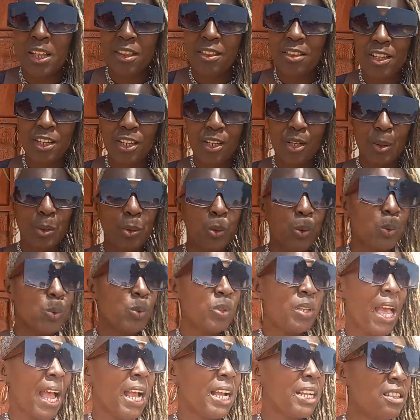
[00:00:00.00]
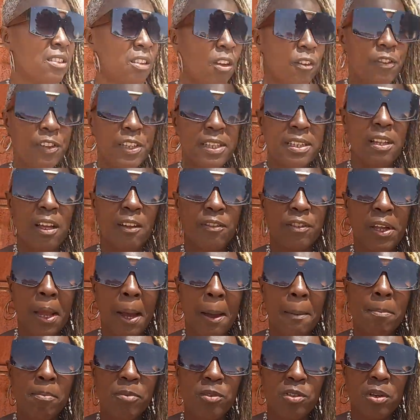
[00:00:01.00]
the local tax office. I've
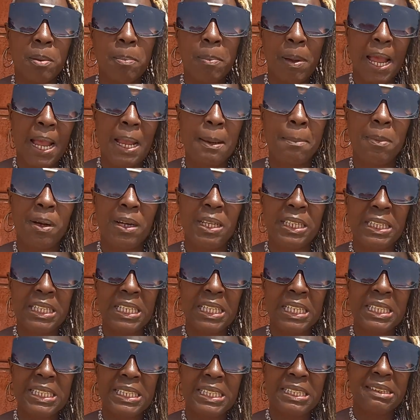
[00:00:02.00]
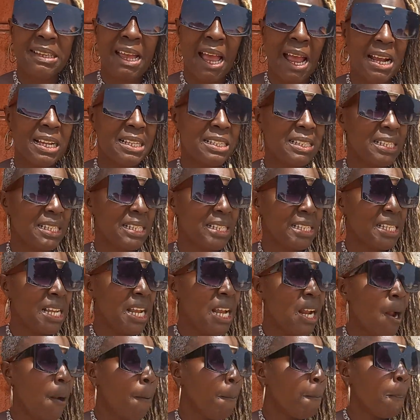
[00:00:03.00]
come to pay my yearly taxes.
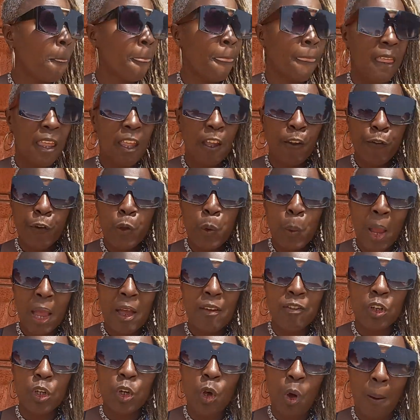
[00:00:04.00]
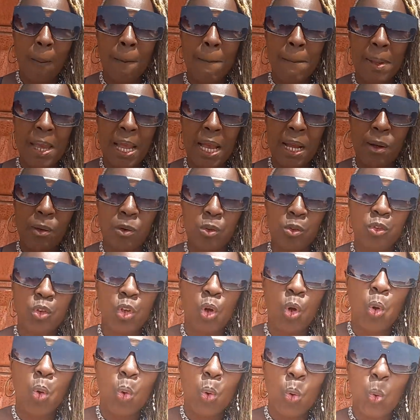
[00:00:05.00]
If you have a compound
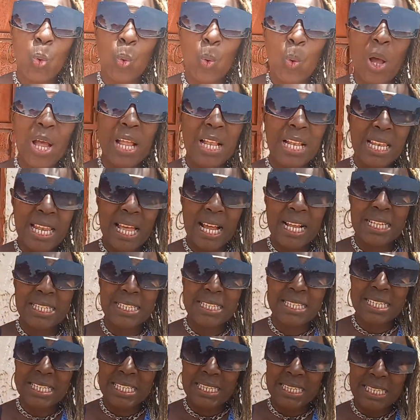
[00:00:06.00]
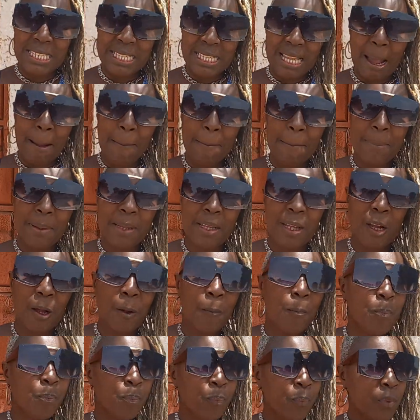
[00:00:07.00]
or a land in the Gambia,
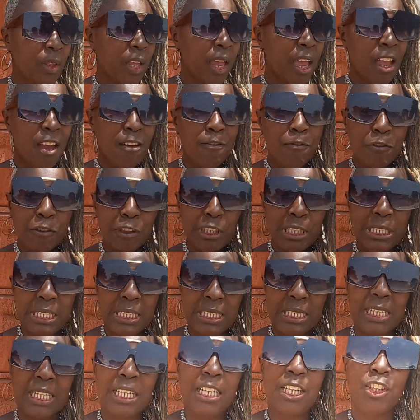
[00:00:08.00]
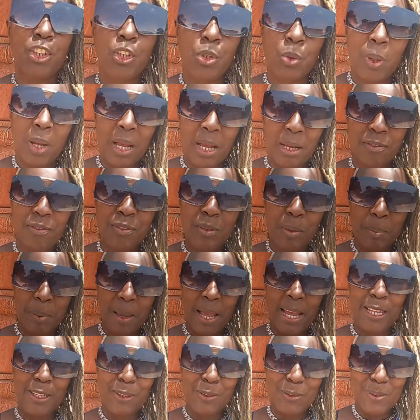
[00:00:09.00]
every year you have to
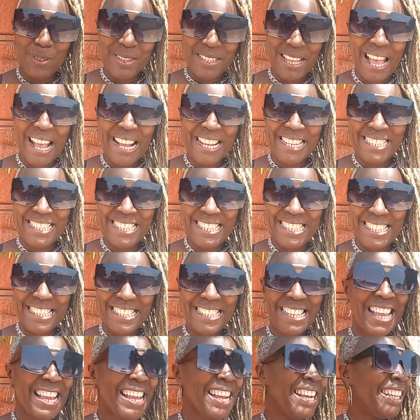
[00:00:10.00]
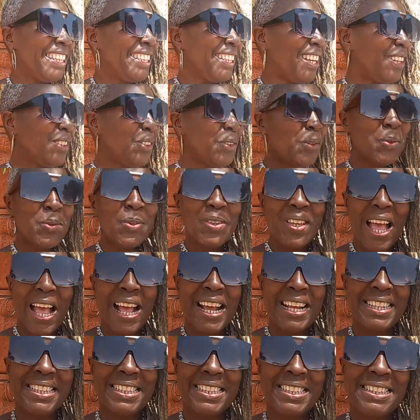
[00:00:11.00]
pay your taxes. Now your
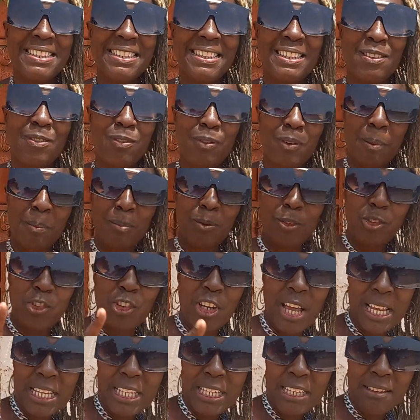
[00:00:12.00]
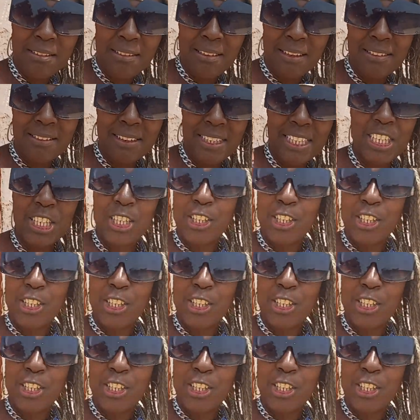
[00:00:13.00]
taxes is from January